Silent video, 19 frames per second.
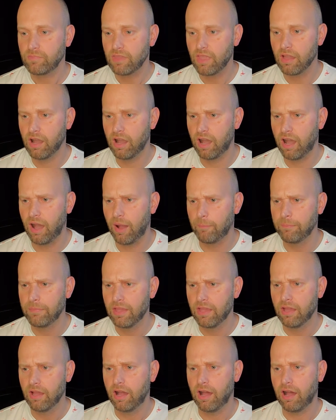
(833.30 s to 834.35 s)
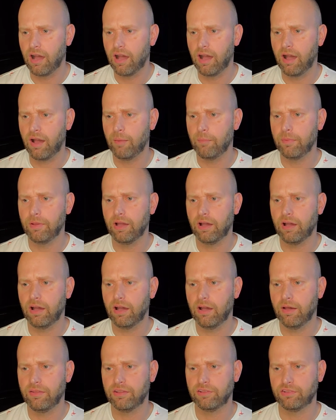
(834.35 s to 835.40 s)
Um, um,
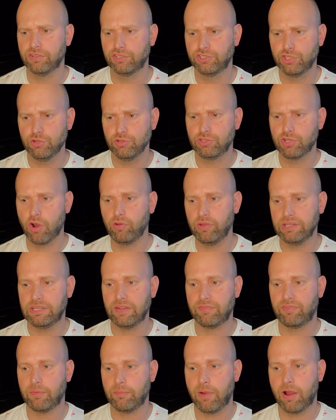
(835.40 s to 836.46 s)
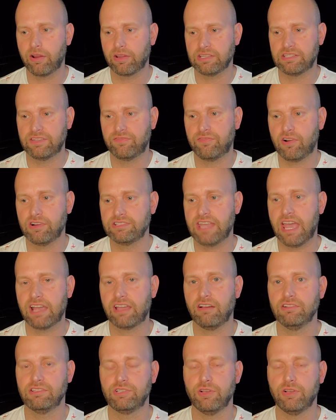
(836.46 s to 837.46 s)
uh, they're, they're two totally different markets as far as that goes.